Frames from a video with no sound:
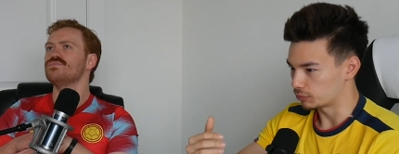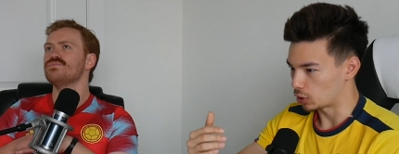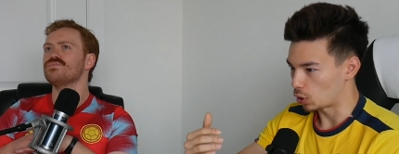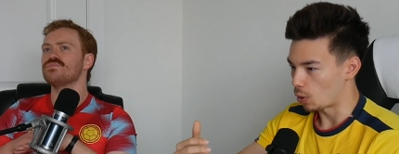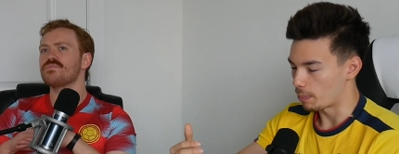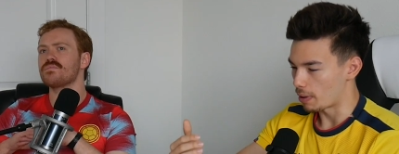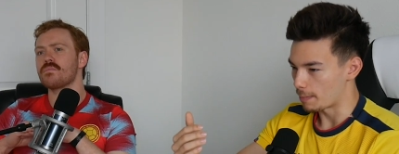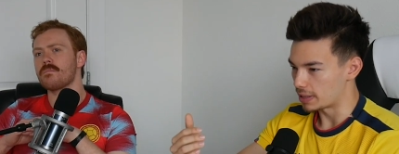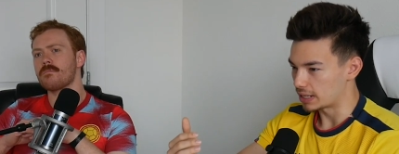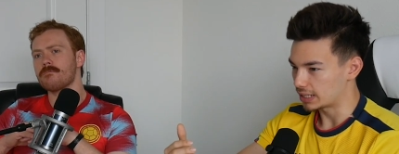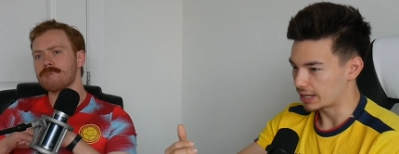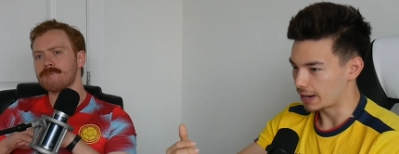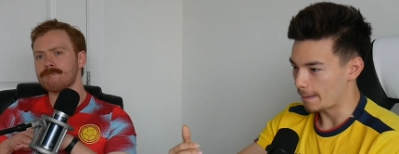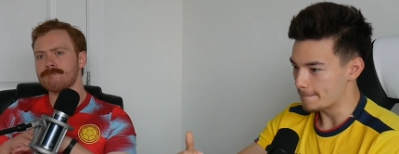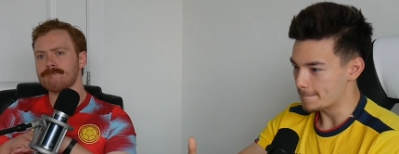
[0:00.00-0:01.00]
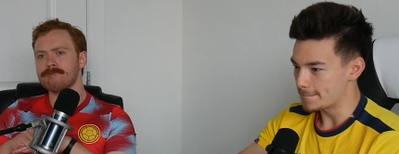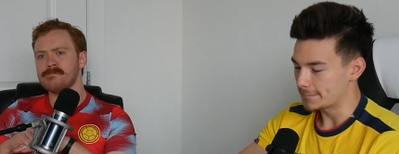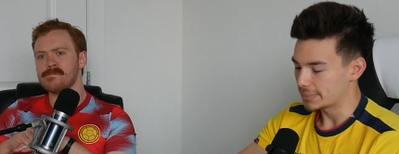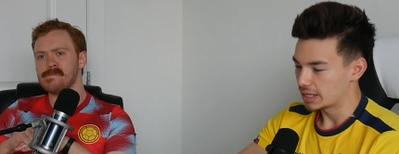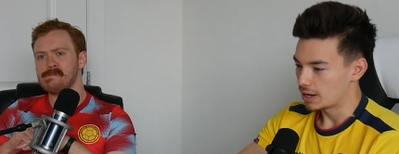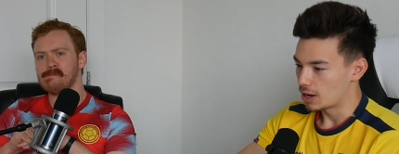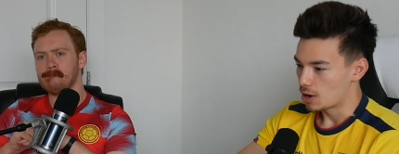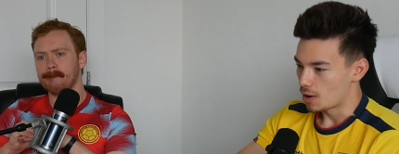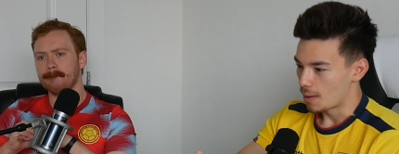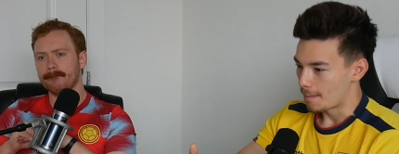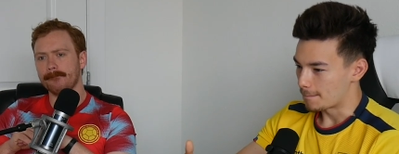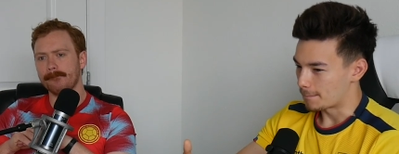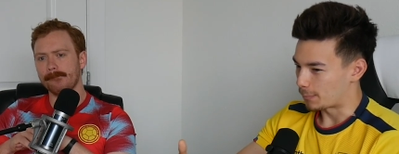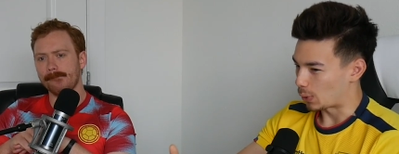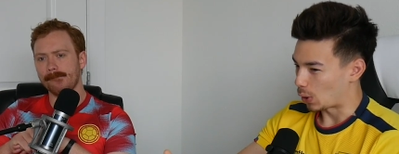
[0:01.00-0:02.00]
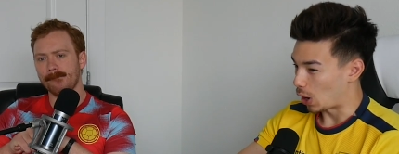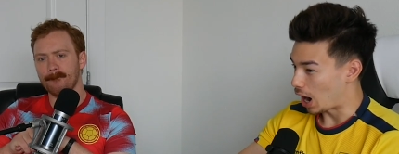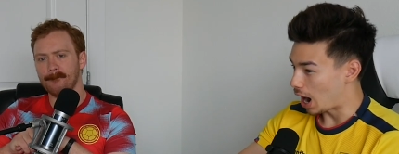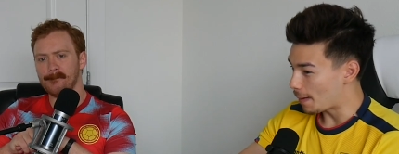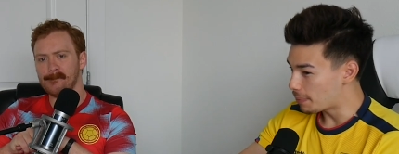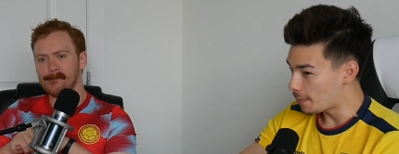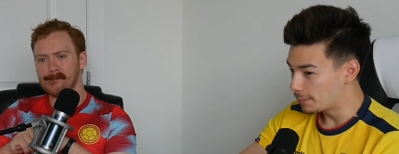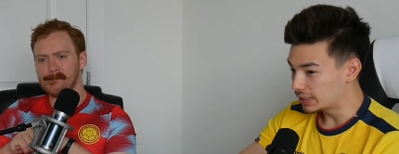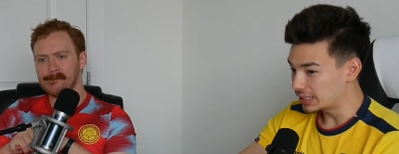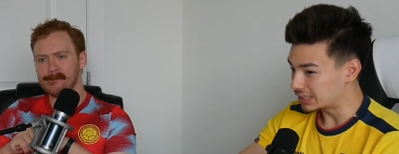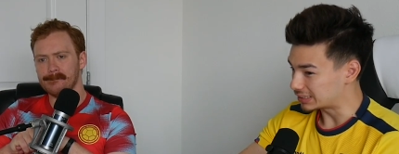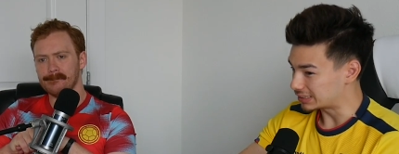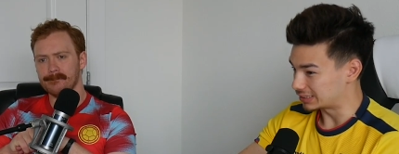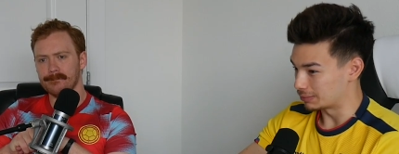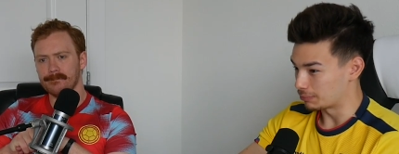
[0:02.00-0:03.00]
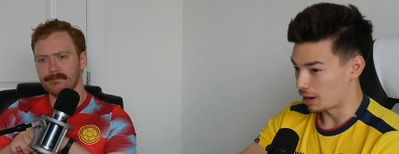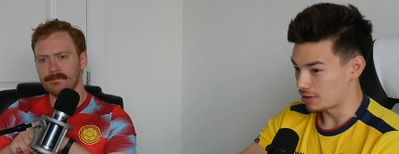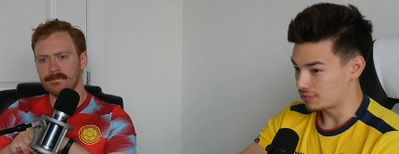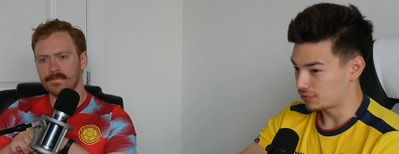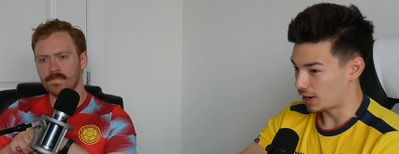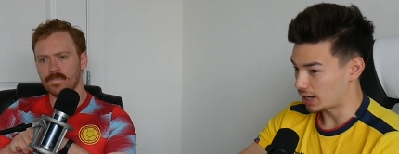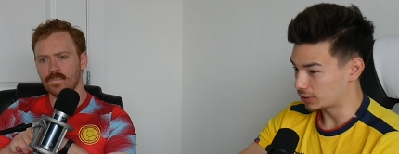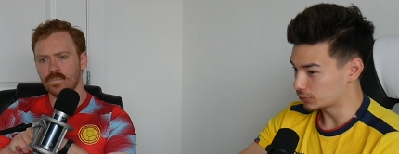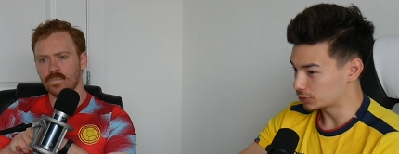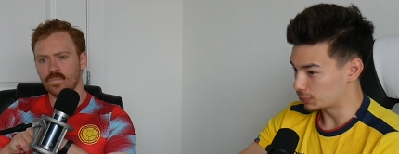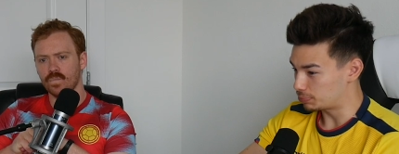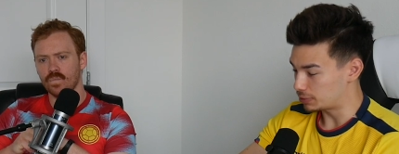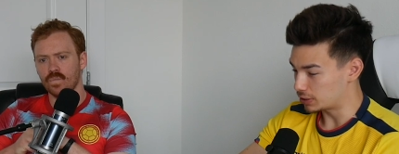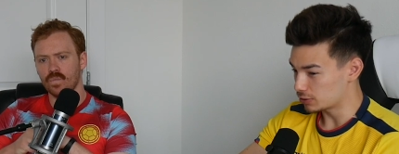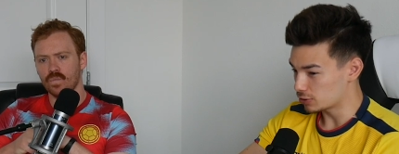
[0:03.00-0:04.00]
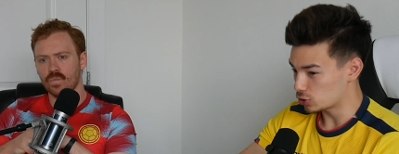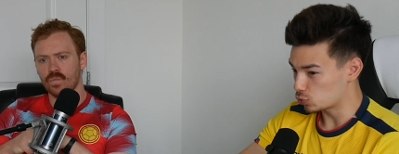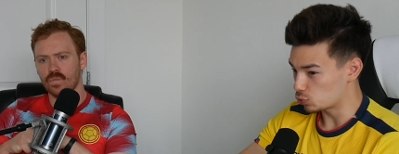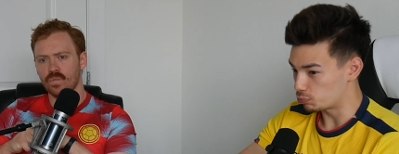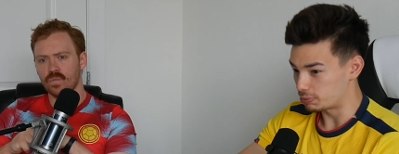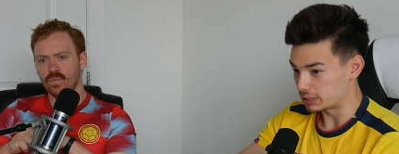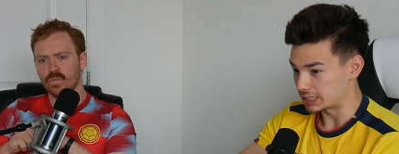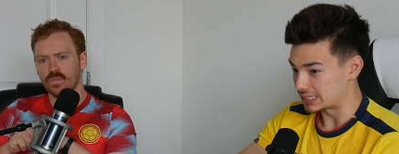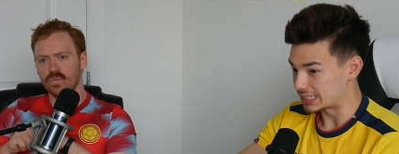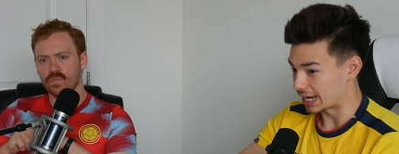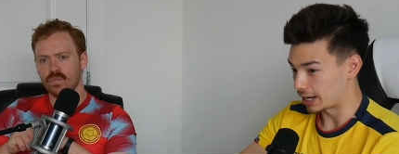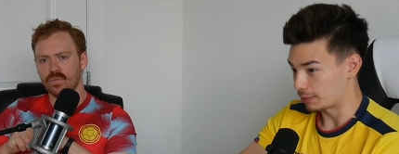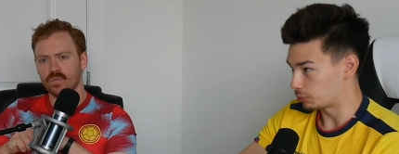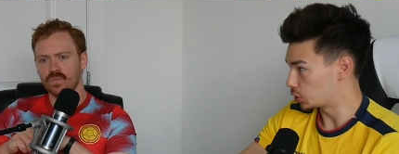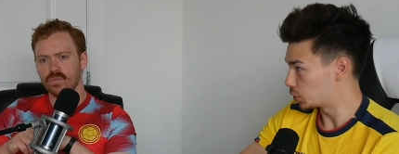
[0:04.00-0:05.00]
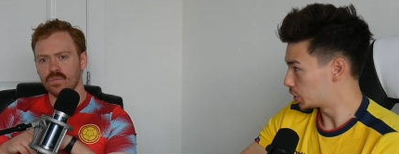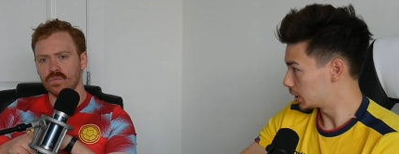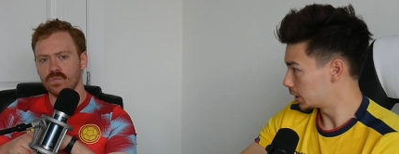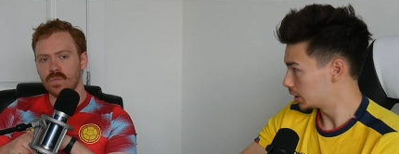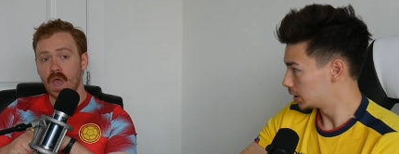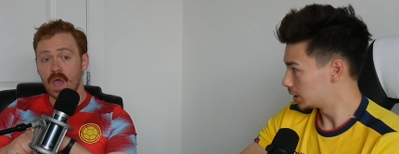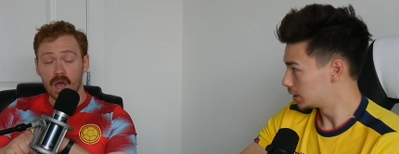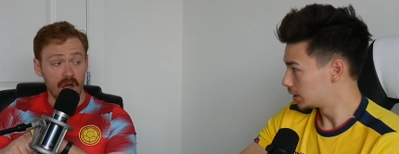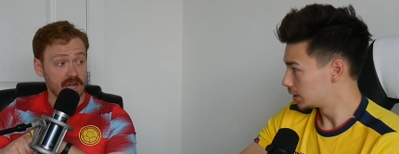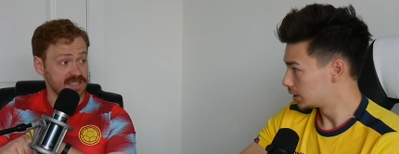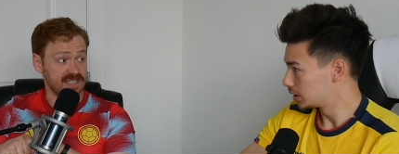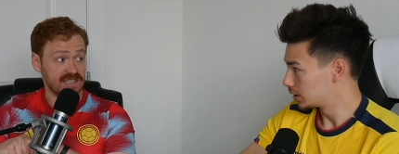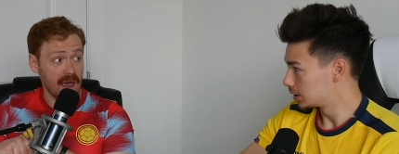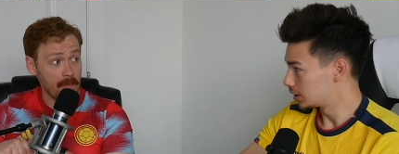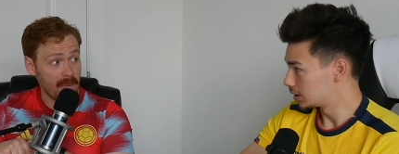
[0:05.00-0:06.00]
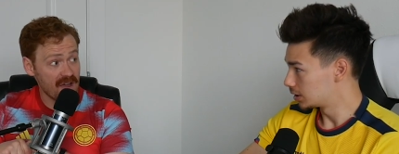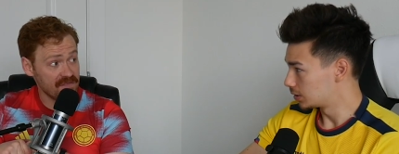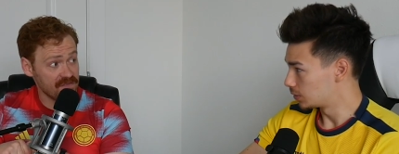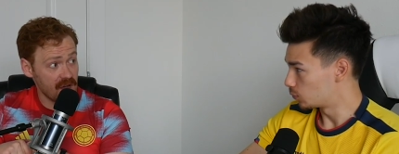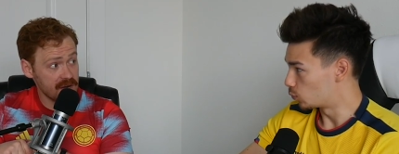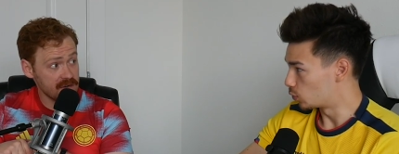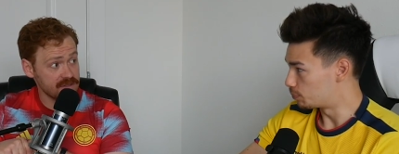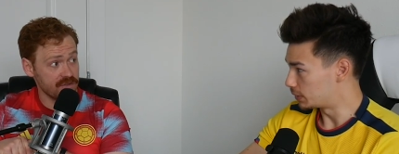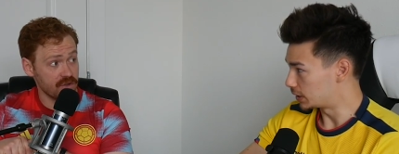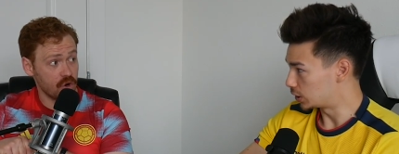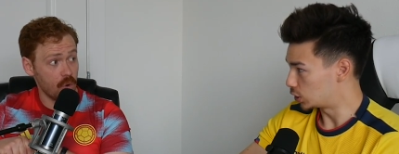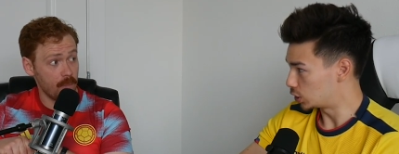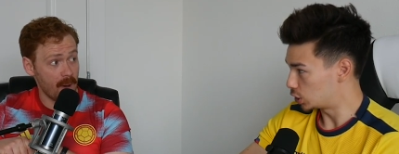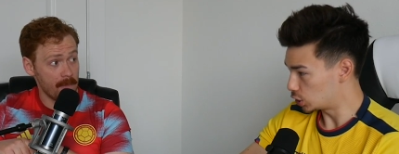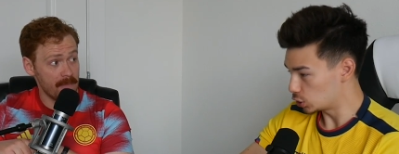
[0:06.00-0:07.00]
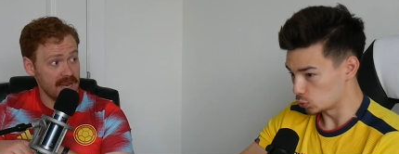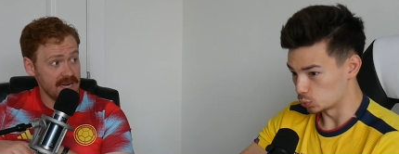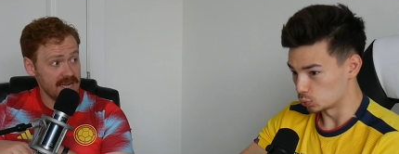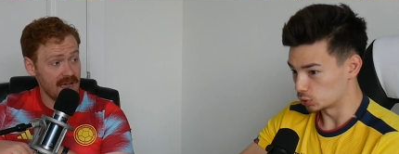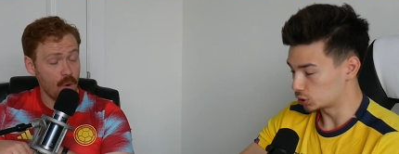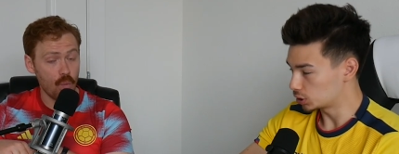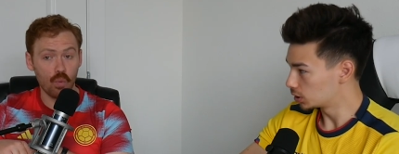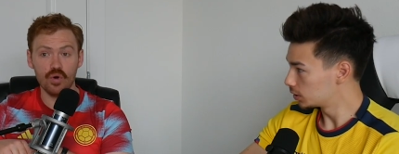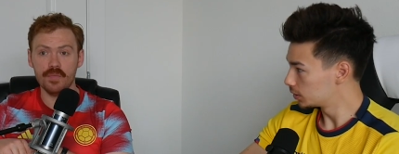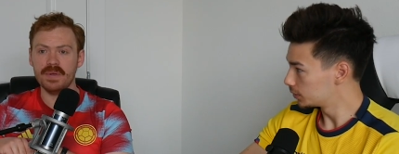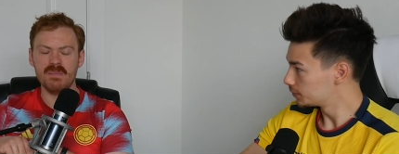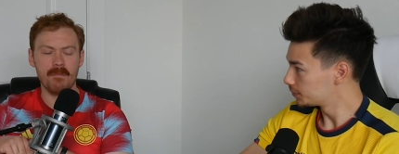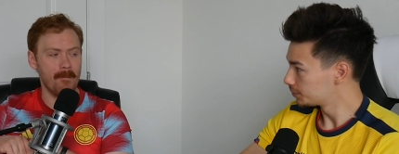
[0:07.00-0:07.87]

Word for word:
Speaker 1: of the Copa America? Probably a semifinals appearance would be damn good. A
Speaker 2: semifinals in the Copa huge. America would be